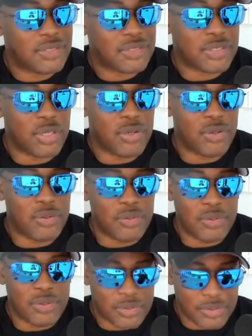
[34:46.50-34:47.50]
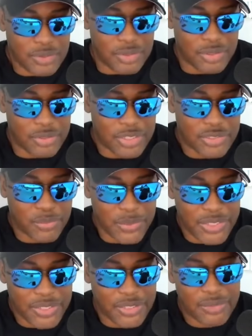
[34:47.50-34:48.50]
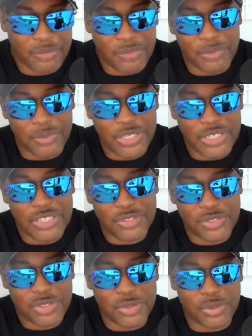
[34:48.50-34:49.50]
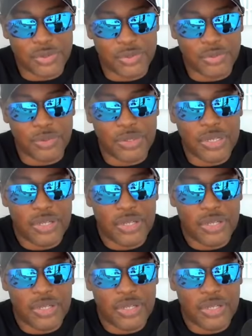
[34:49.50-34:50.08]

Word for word: So, you know, next week we will get into